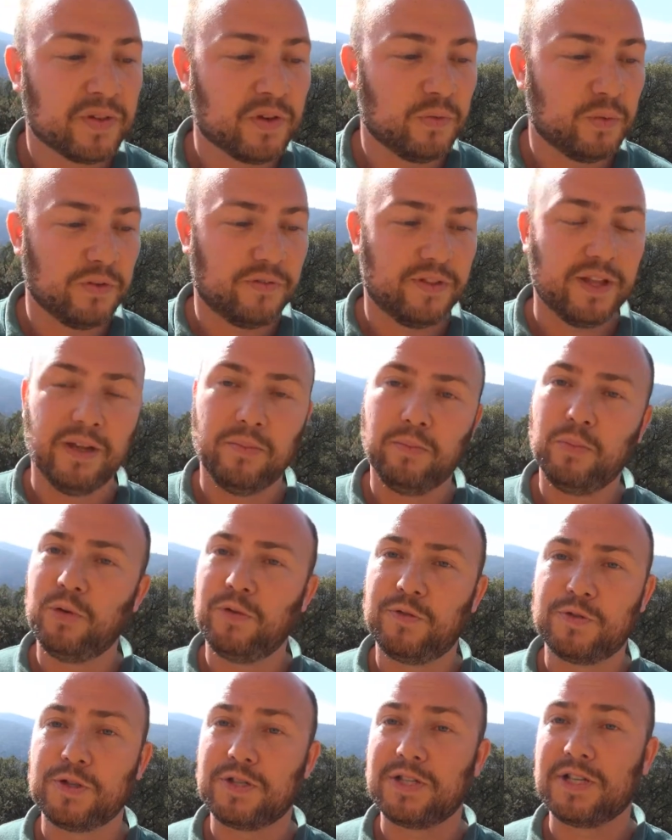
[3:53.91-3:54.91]
We've then
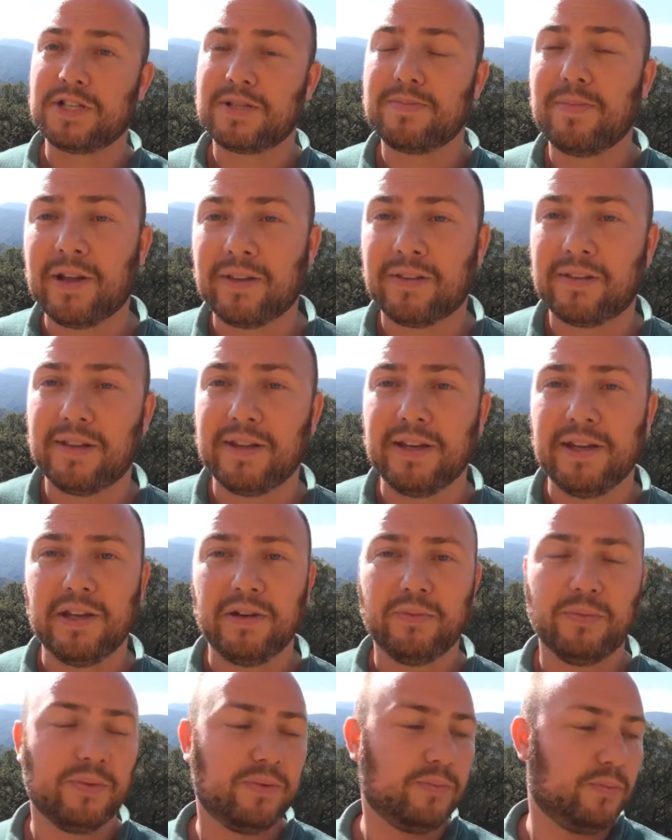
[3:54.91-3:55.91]
moved to 6
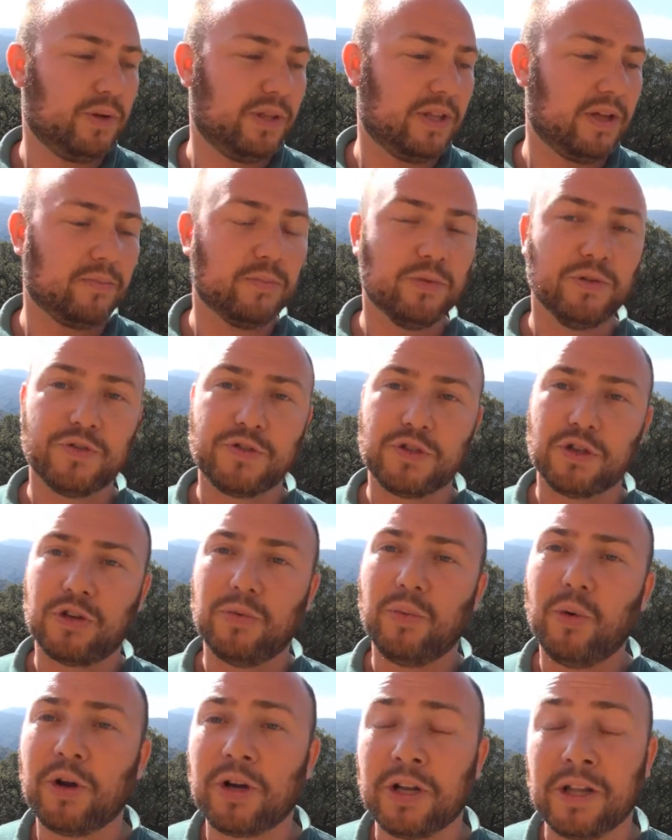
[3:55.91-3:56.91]
monthly, we then moved to
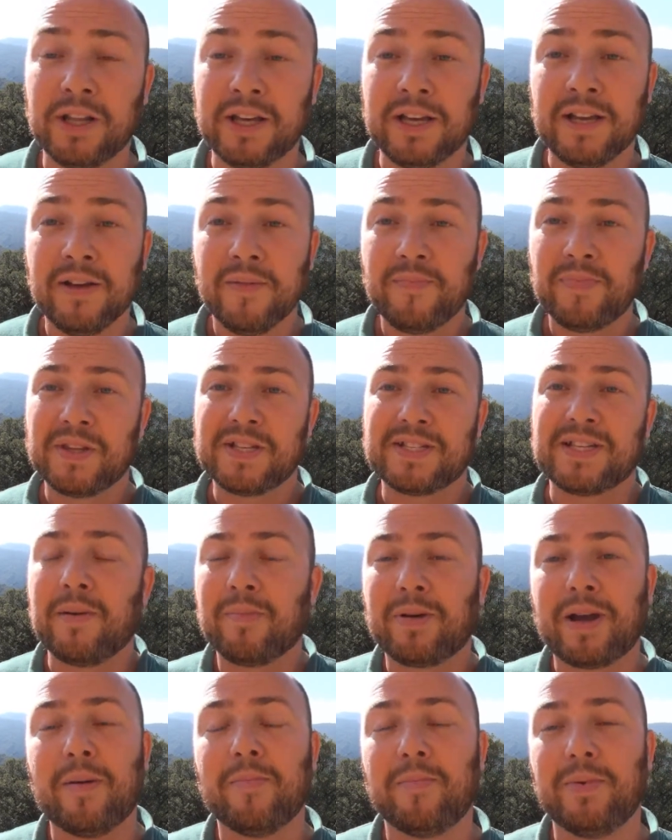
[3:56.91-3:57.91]
quarterly. Some
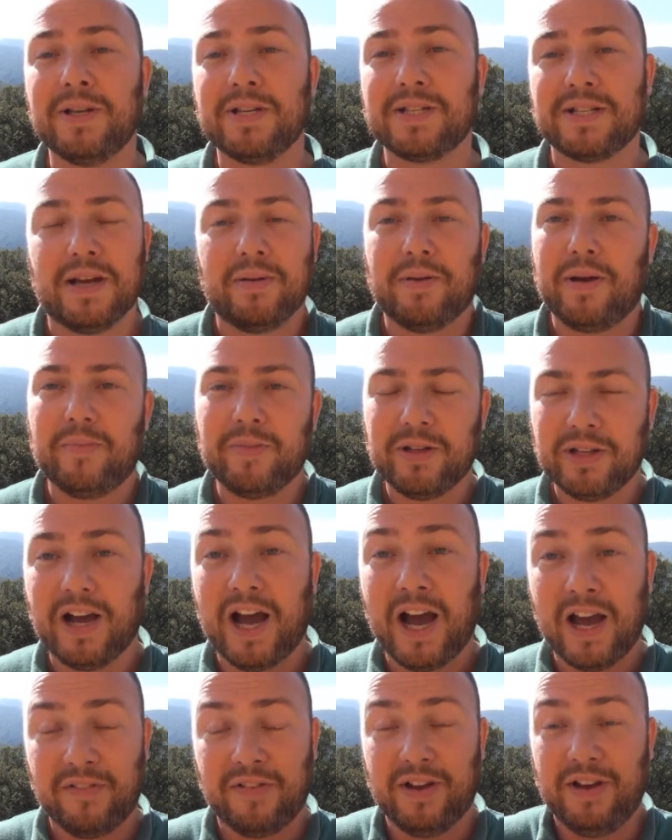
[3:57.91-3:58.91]
companies, I mean,
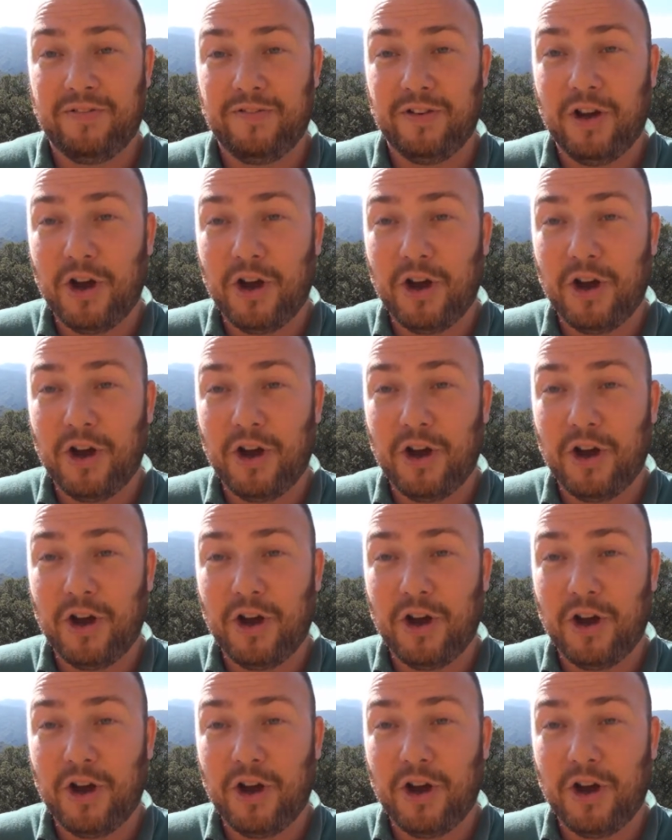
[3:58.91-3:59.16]
I have